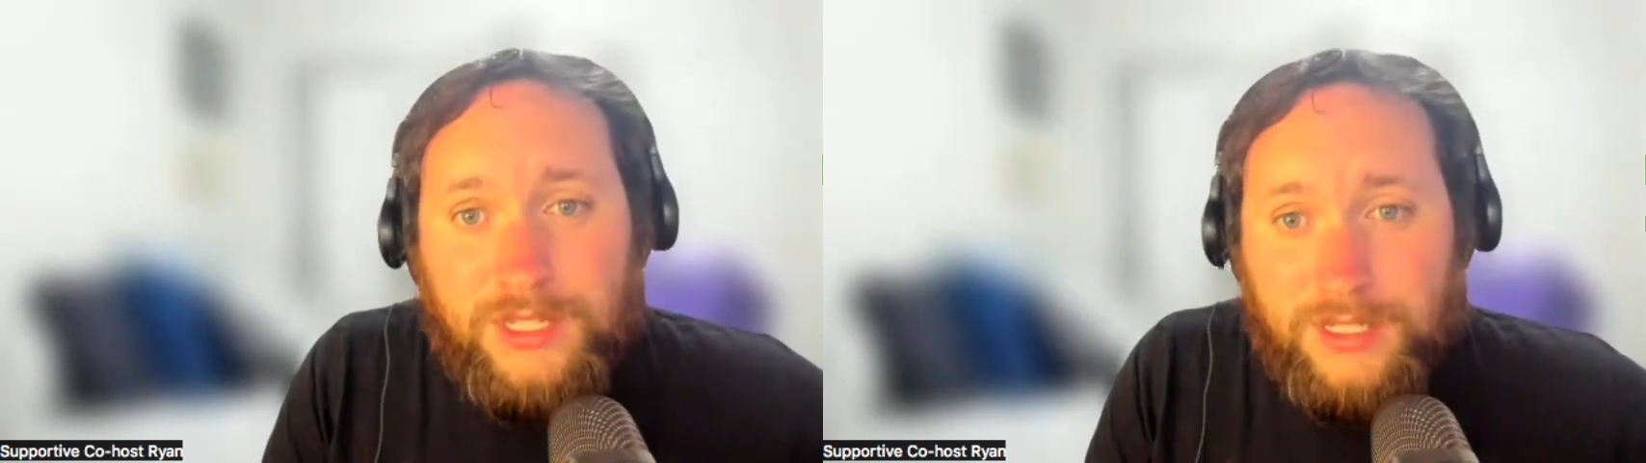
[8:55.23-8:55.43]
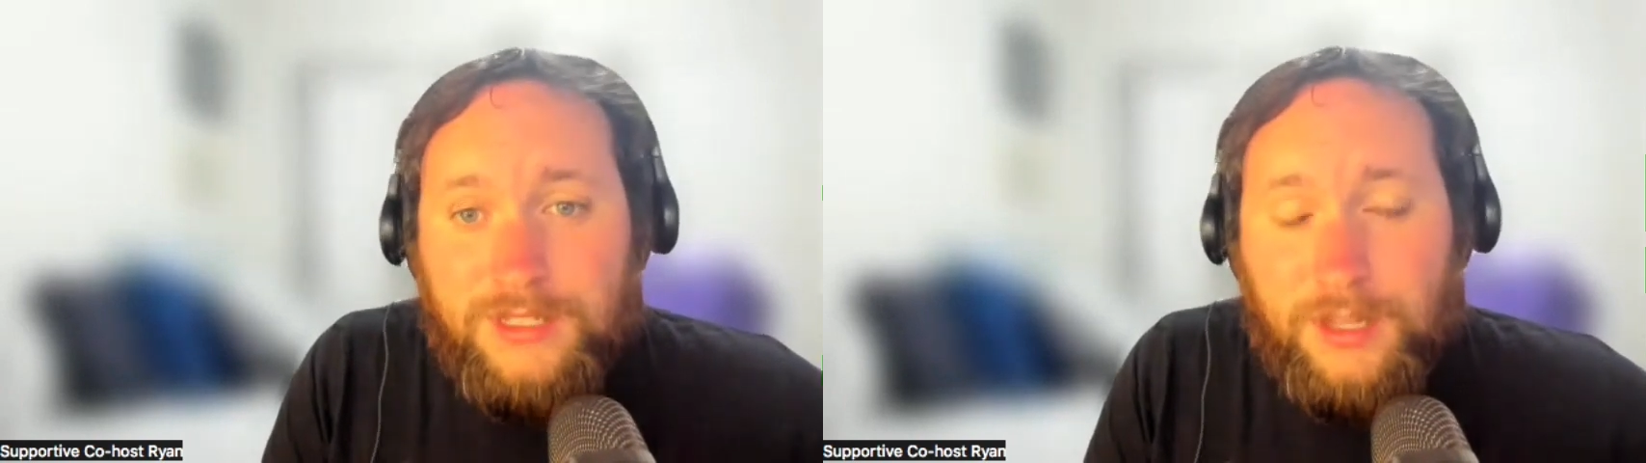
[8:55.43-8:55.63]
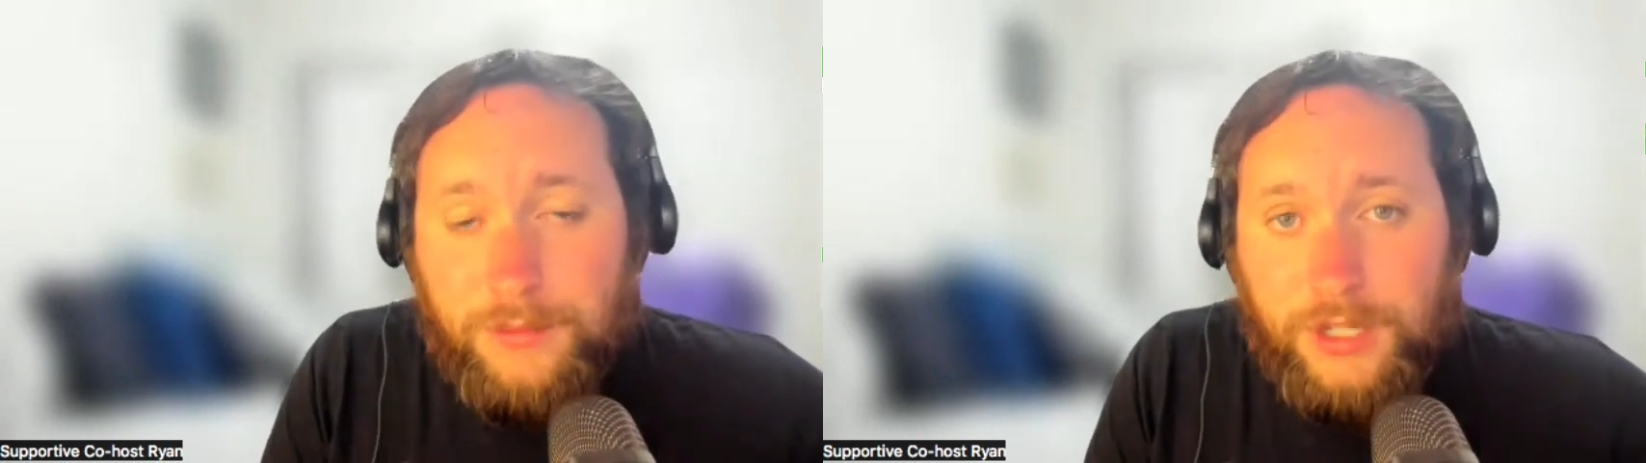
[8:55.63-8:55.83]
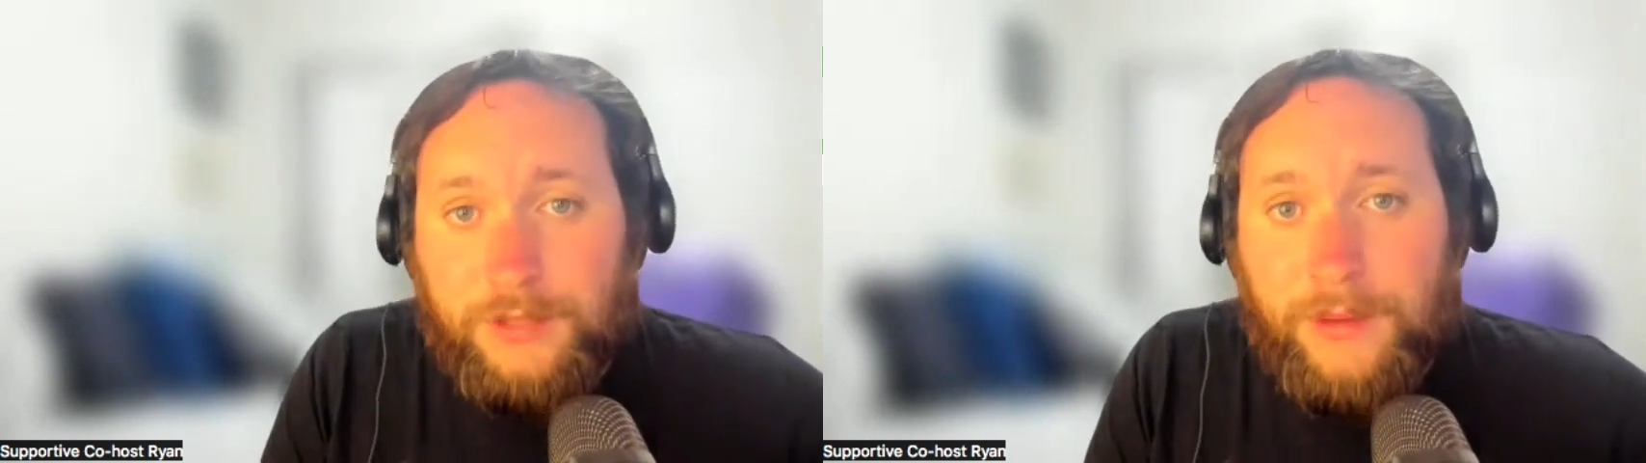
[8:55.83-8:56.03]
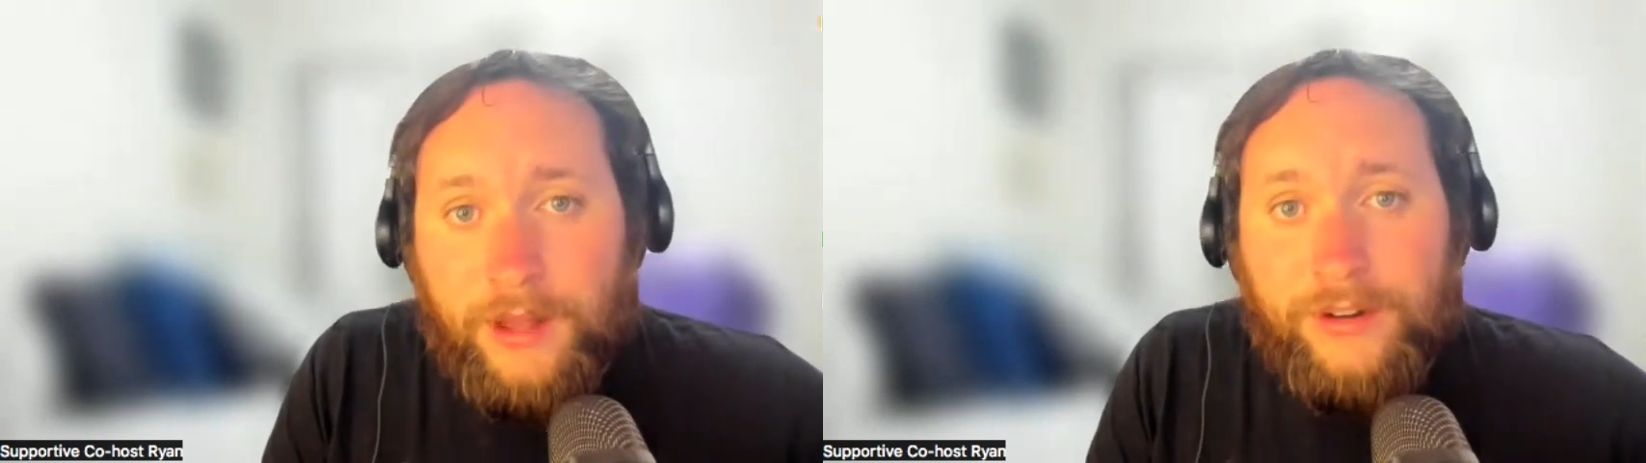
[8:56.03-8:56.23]
this
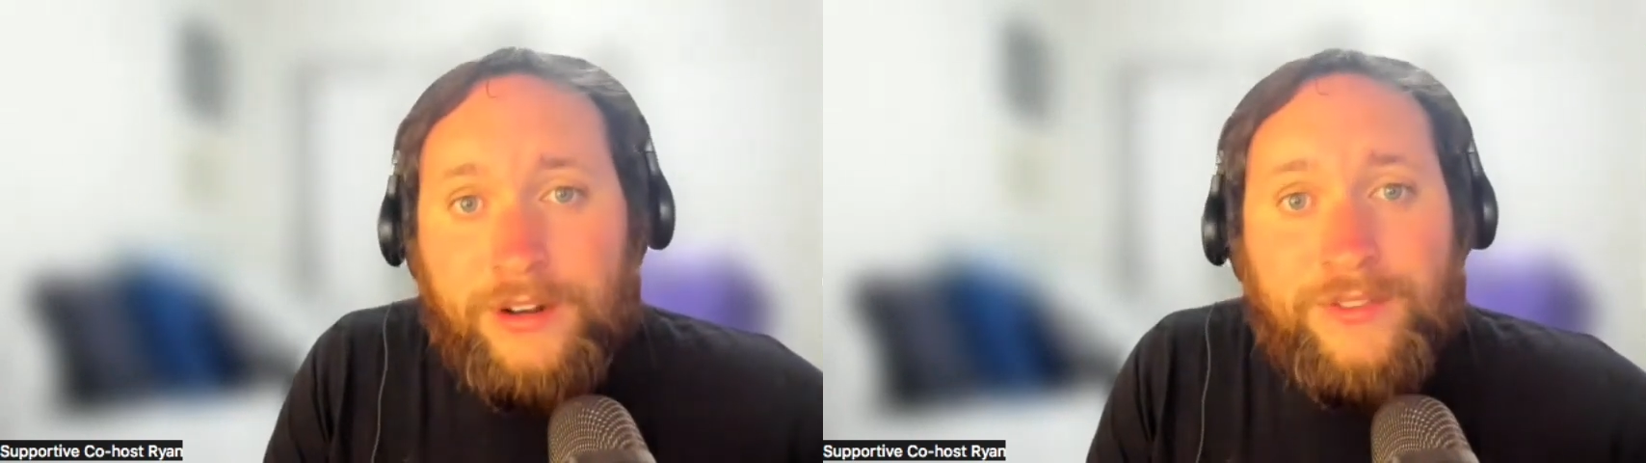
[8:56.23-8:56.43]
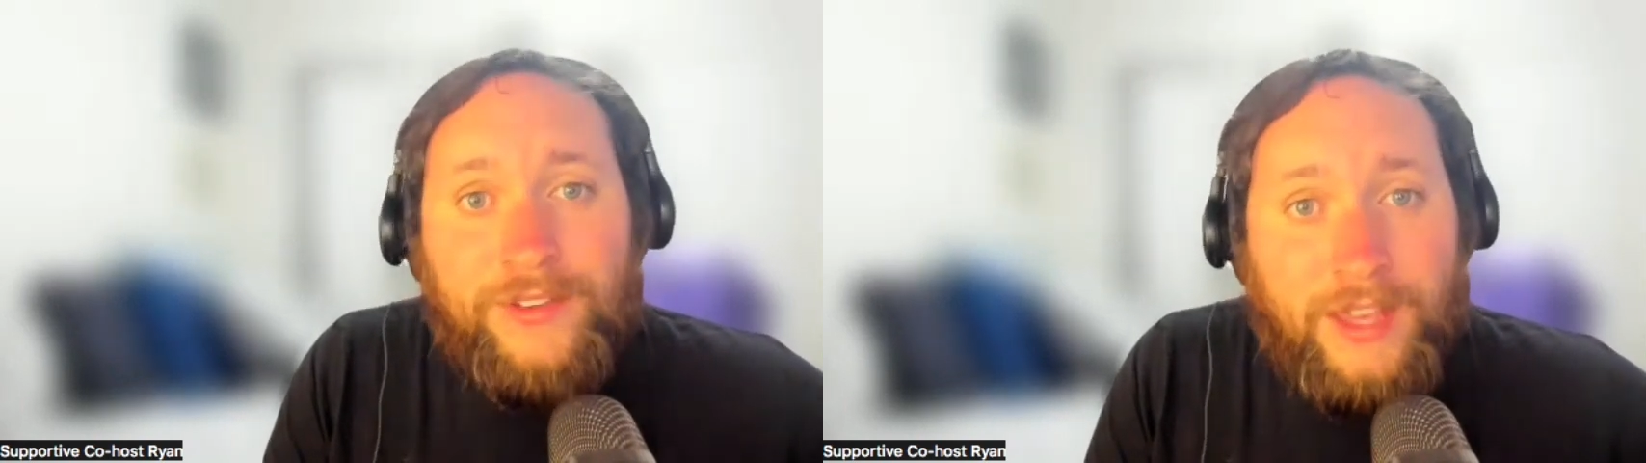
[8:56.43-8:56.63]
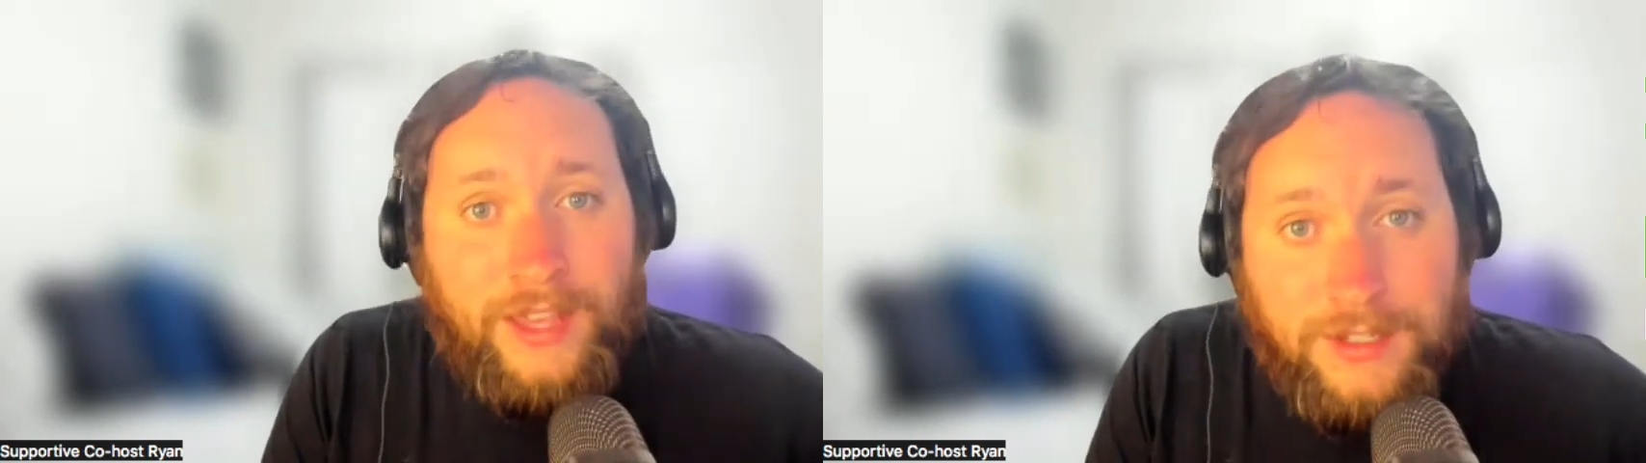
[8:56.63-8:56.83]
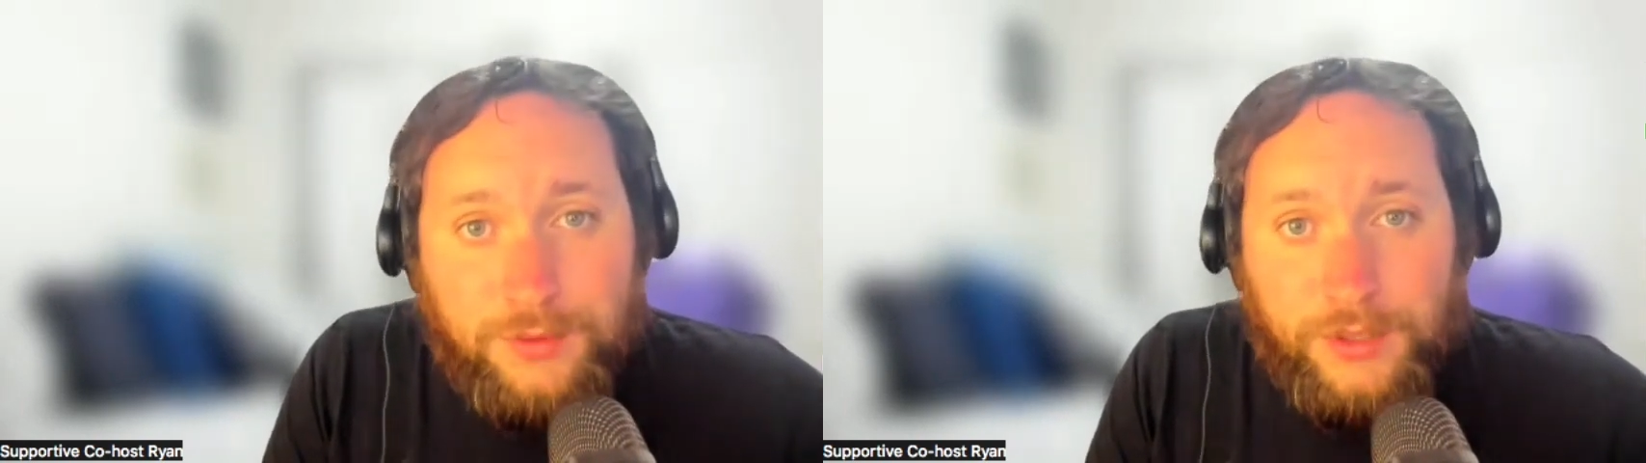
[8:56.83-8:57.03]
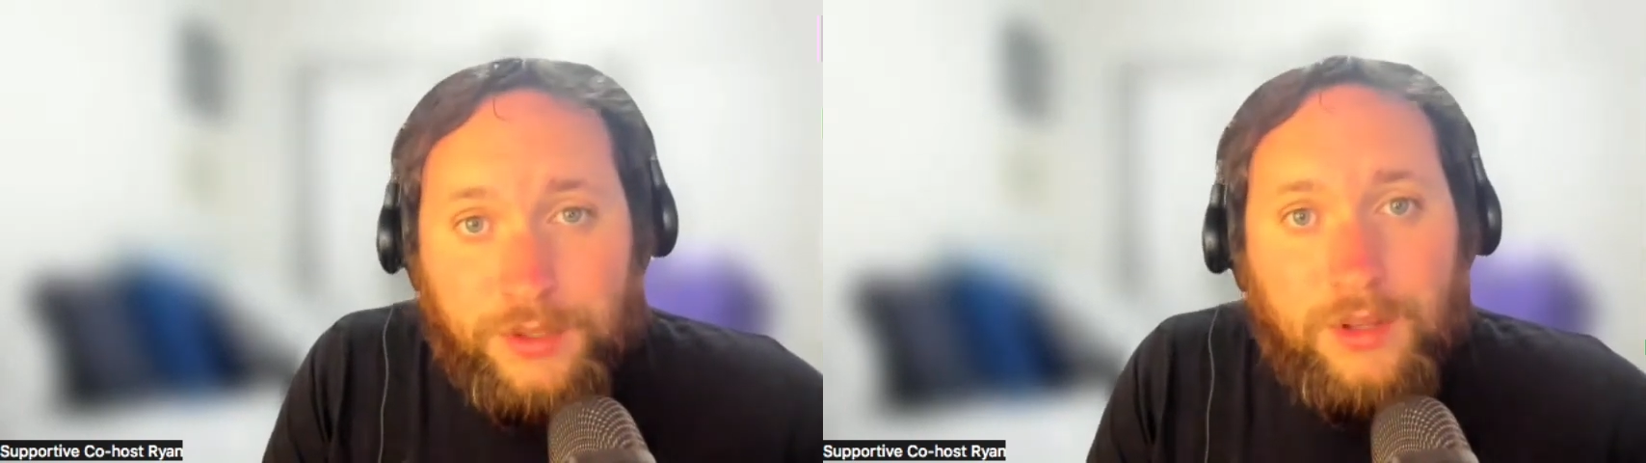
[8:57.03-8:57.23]
subject matter and if it
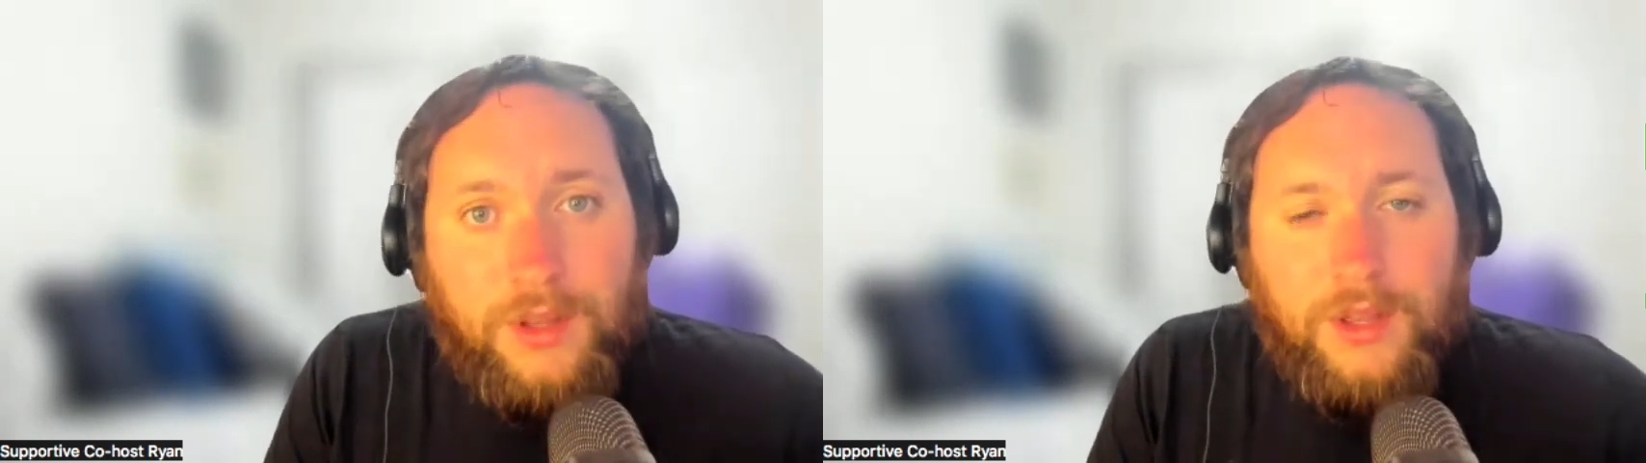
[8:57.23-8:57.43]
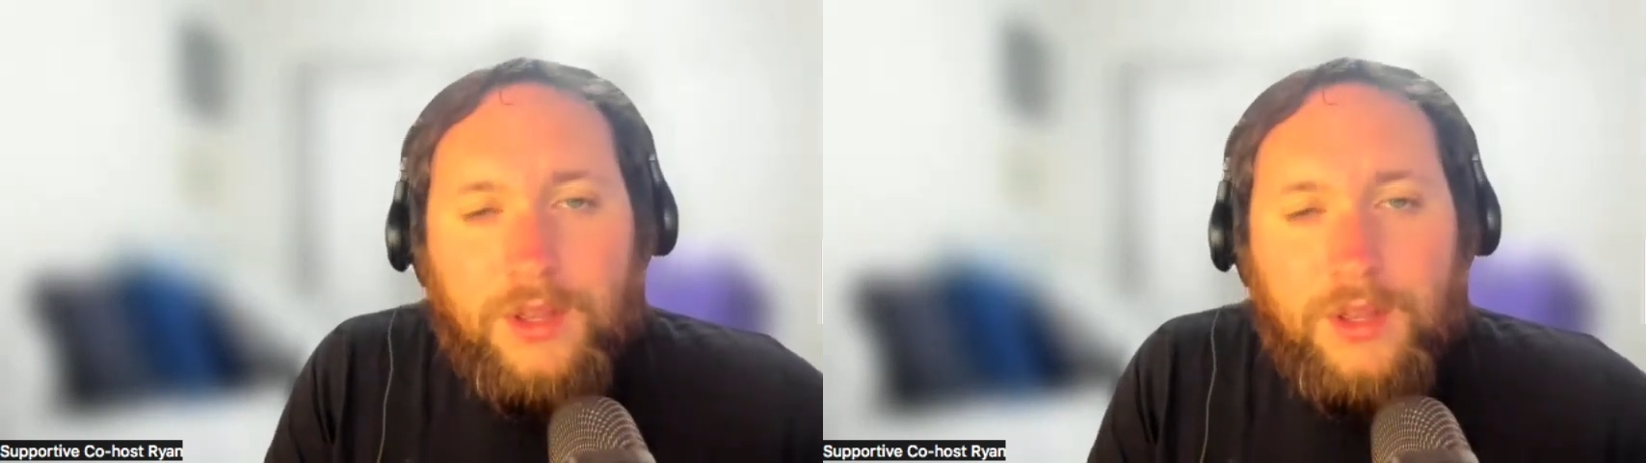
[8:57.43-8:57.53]
is real